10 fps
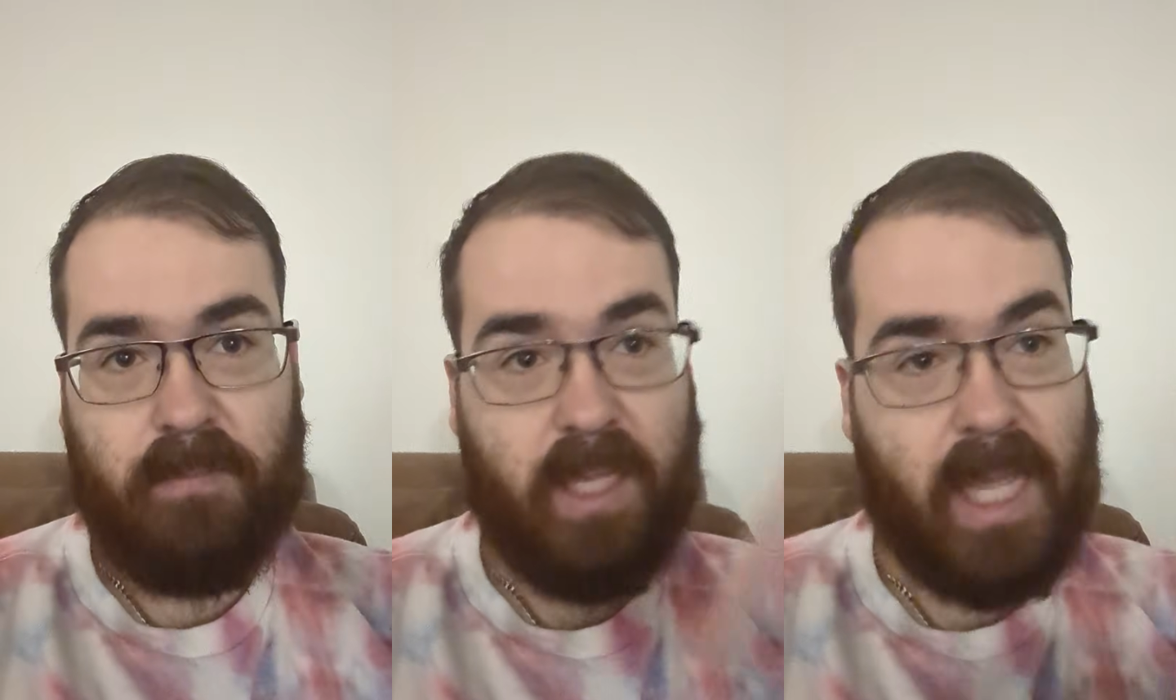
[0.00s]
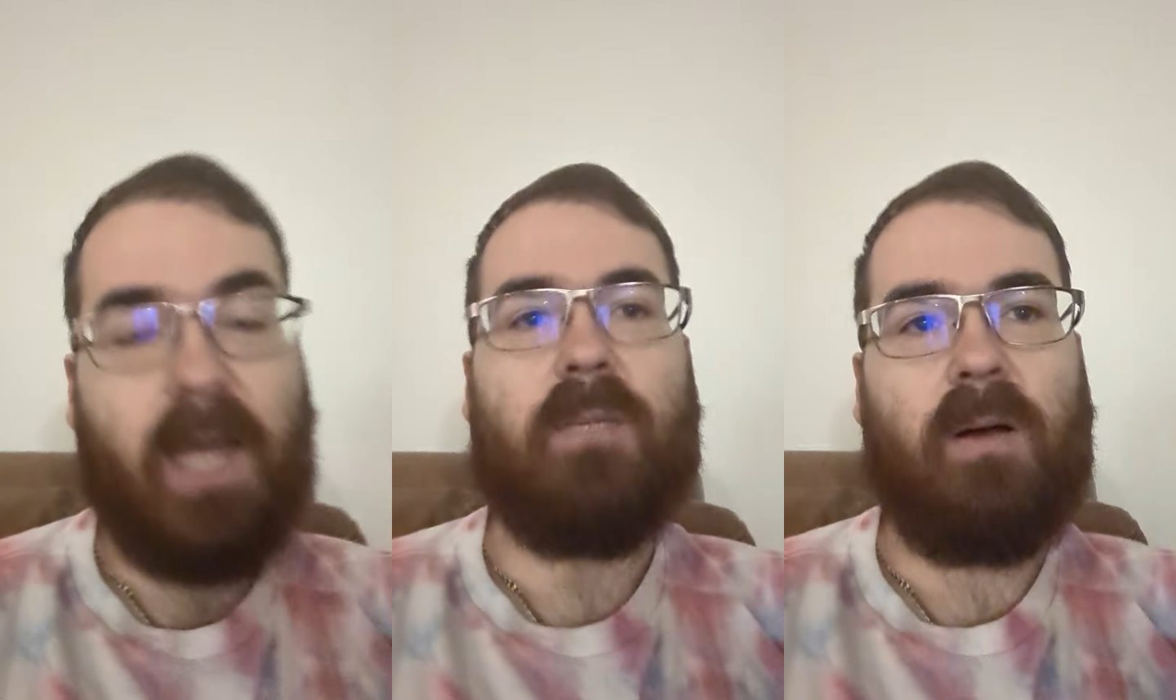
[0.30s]

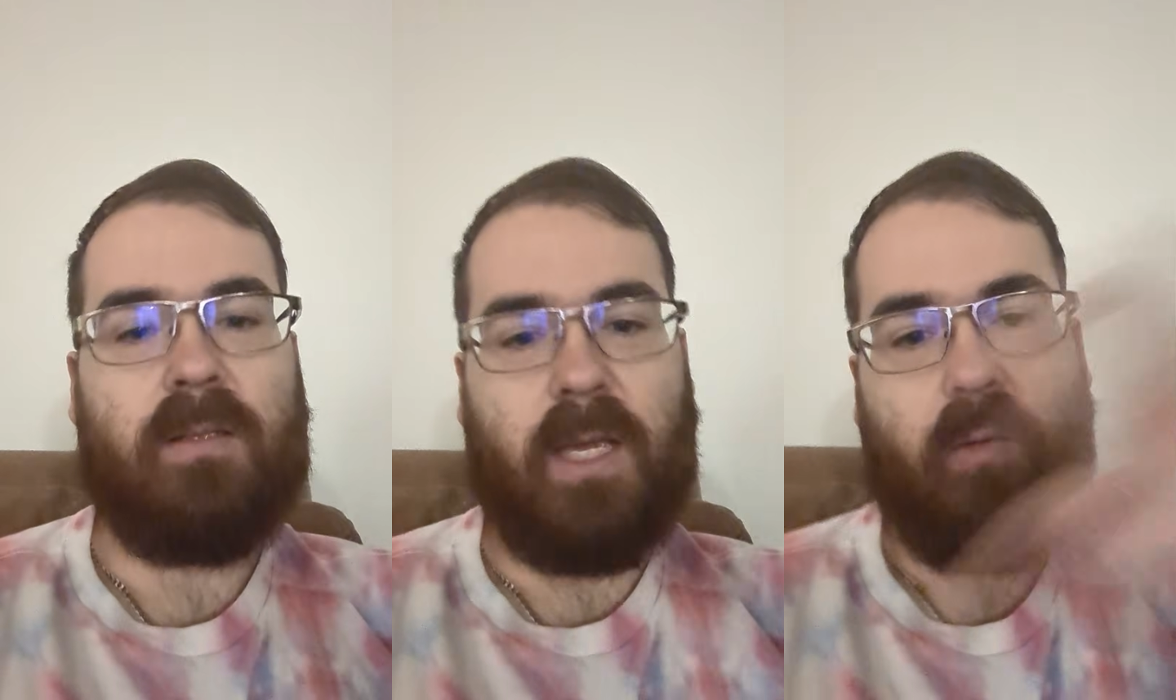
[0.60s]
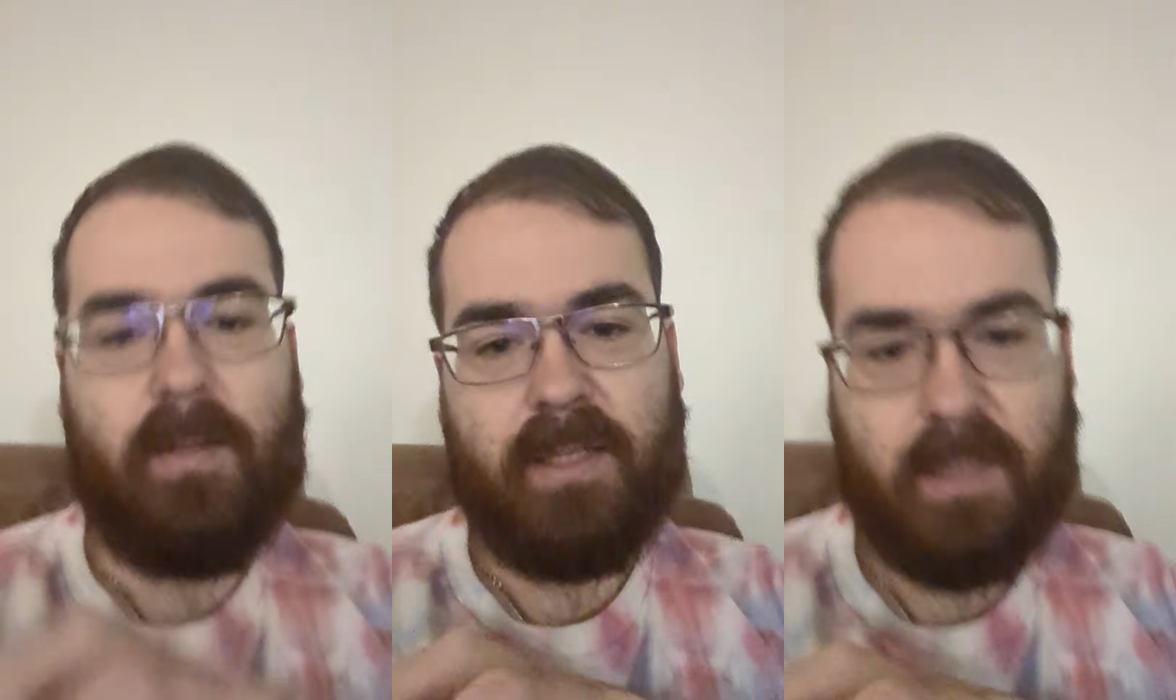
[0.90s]
an AI spawns, it
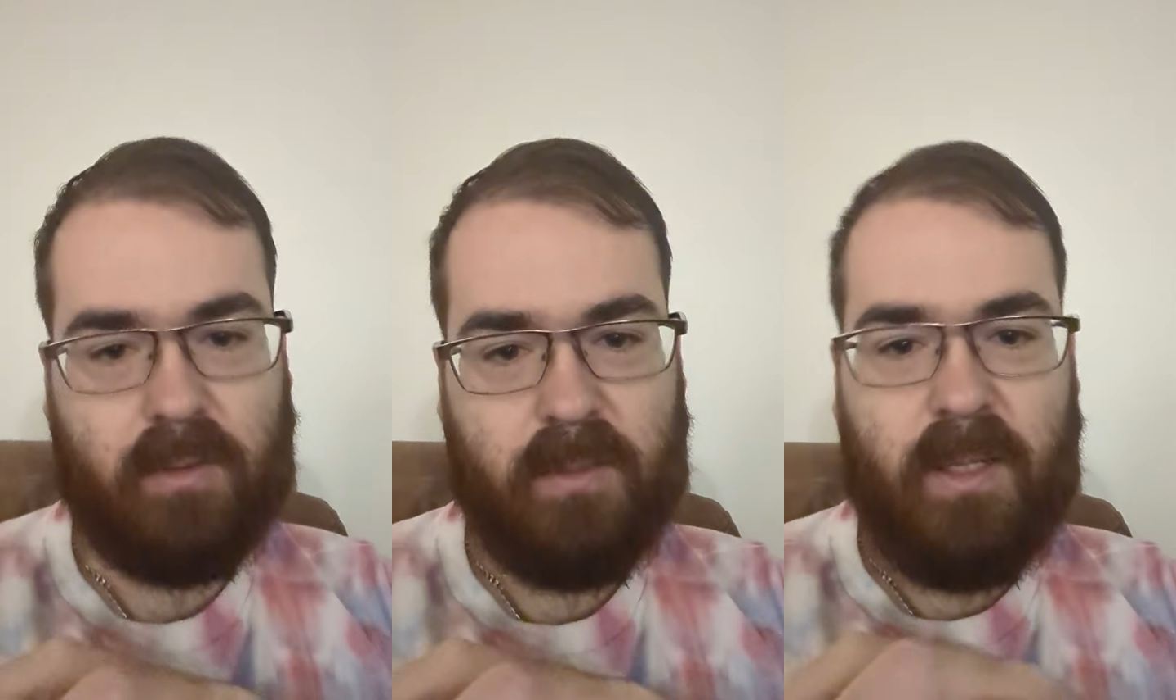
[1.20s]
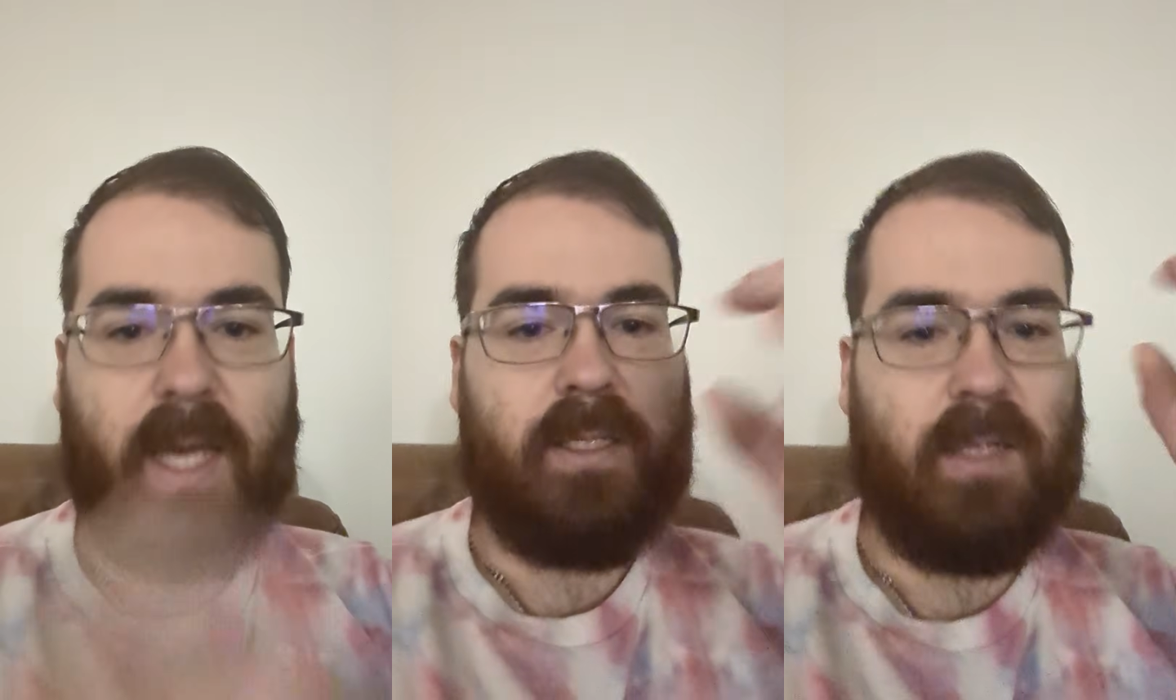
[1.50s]
grabs that skill
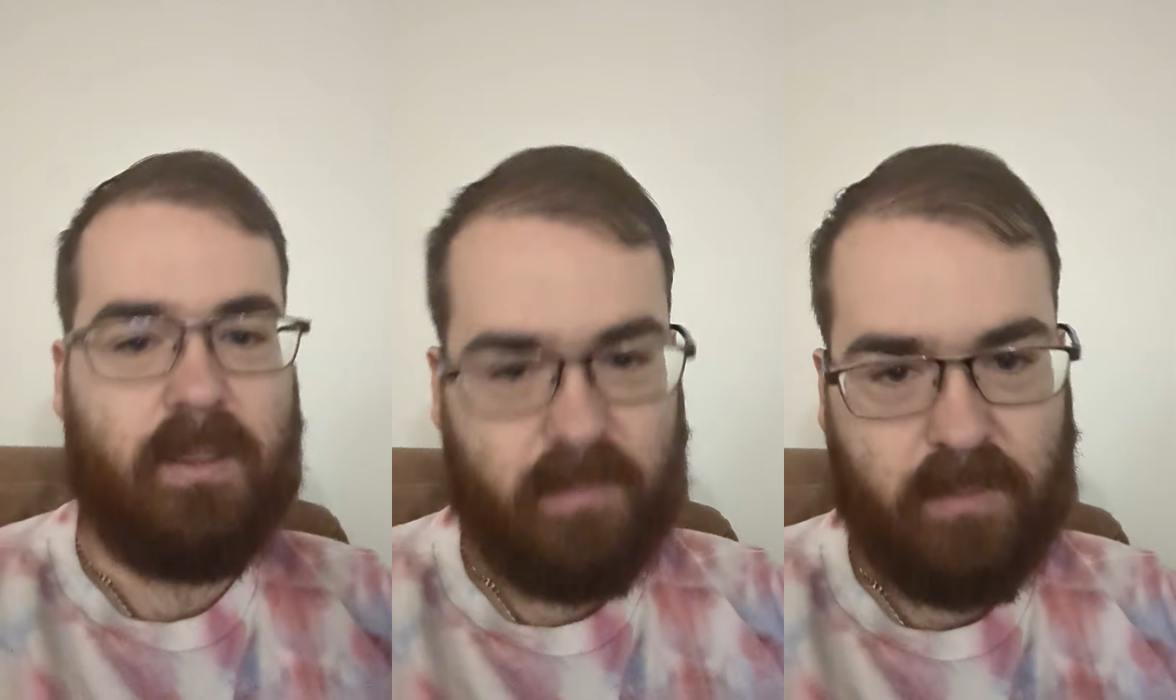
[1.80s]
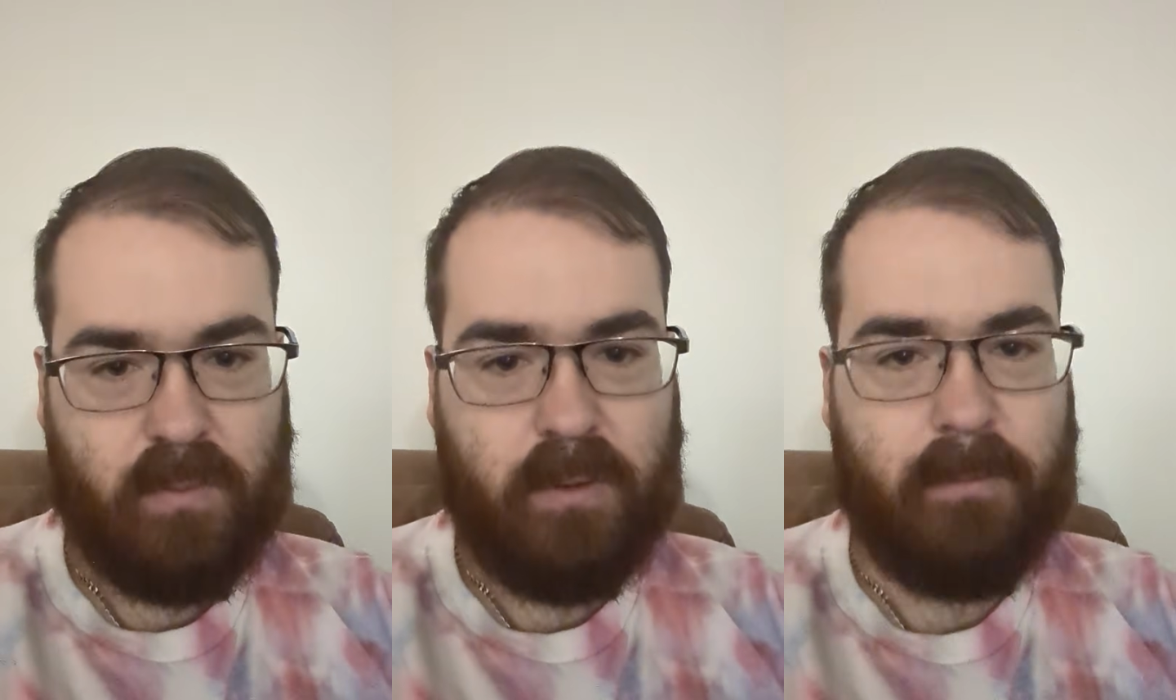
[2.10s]
and it
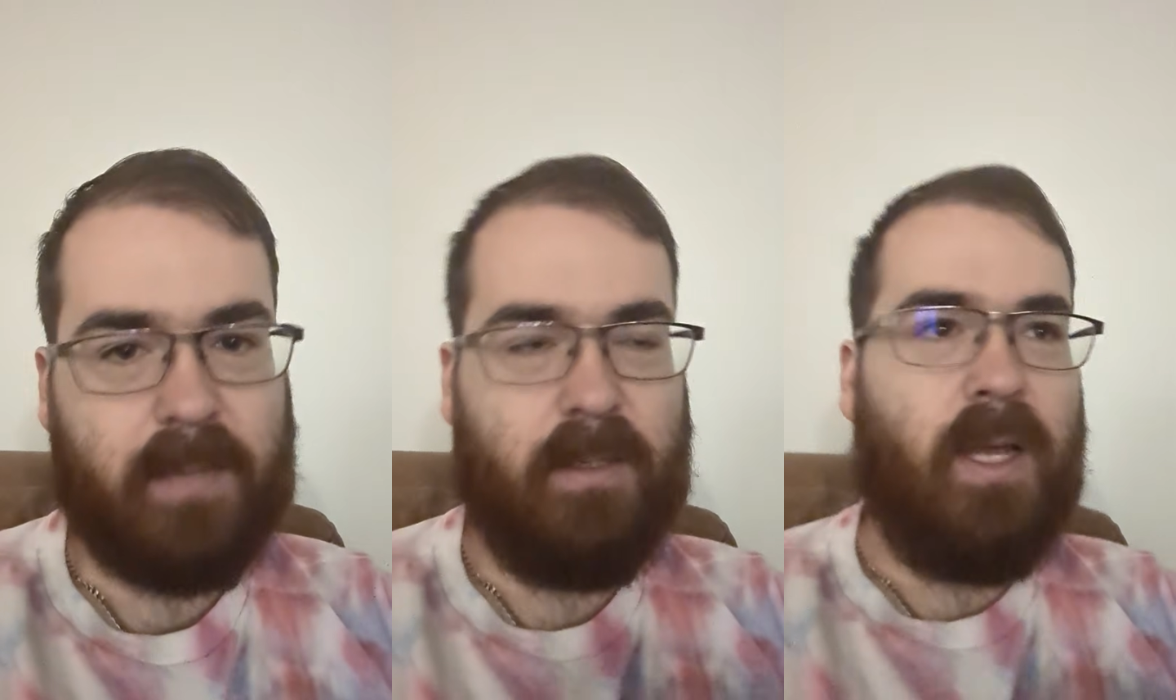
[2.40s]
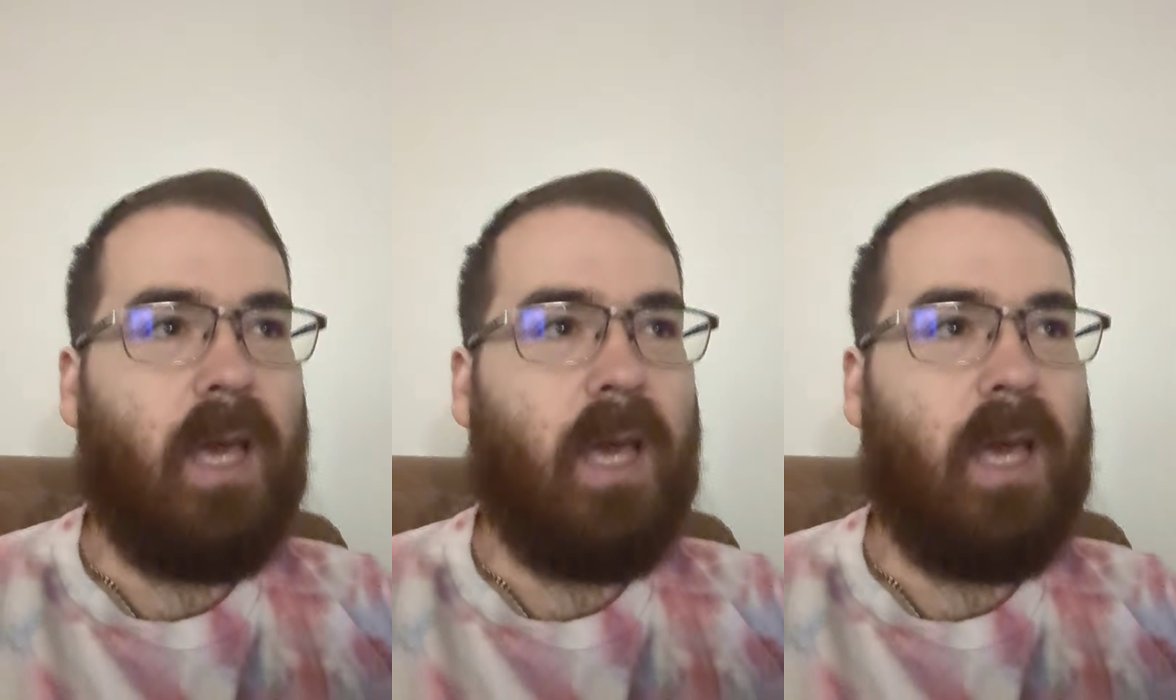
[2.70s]
gives review feedback.